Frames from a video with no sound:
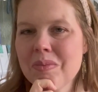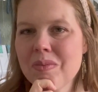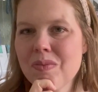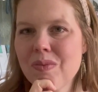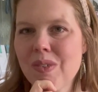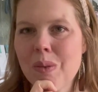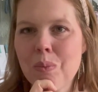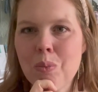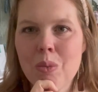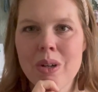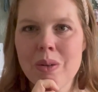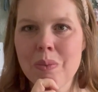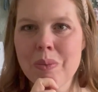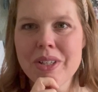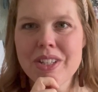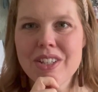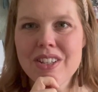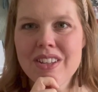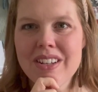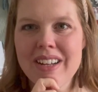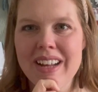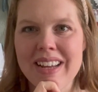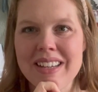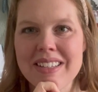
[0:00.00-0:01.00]
from one week to
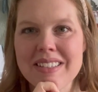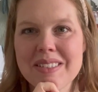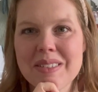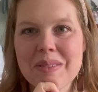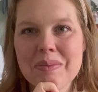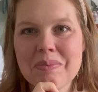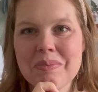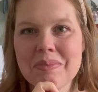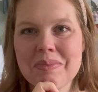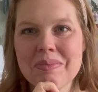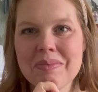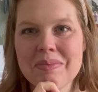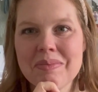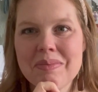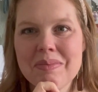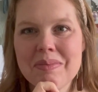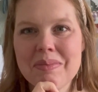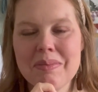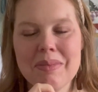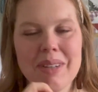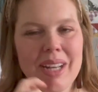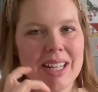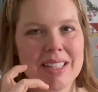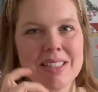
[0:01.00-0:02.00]
the next
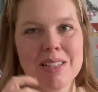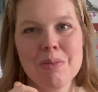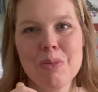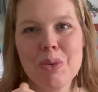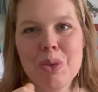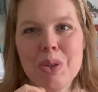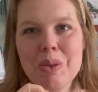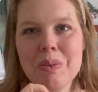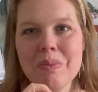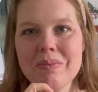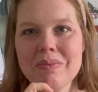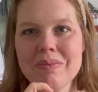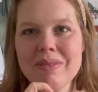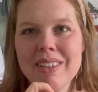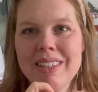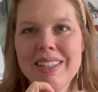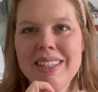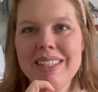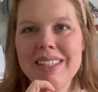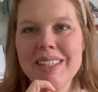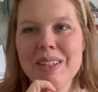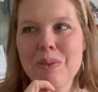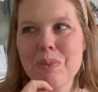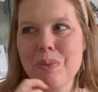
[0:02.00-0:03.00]
got some wool,
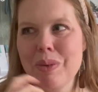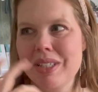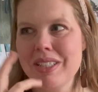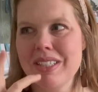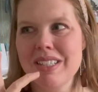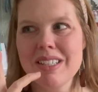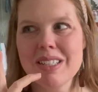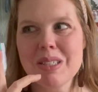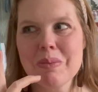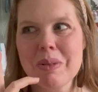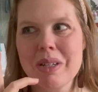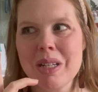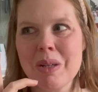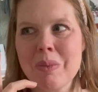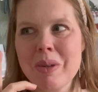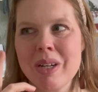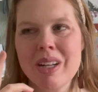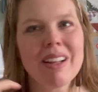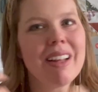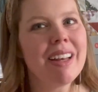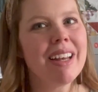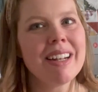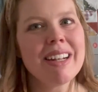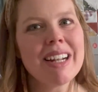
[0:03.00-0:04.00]
rented a spinning
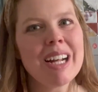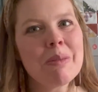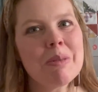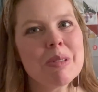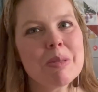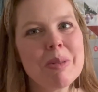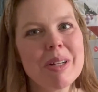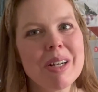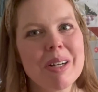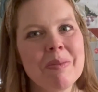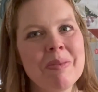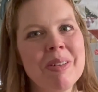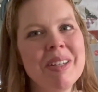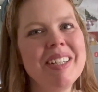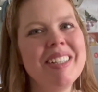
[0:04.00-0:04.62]
wheel, and now I'm a spinner.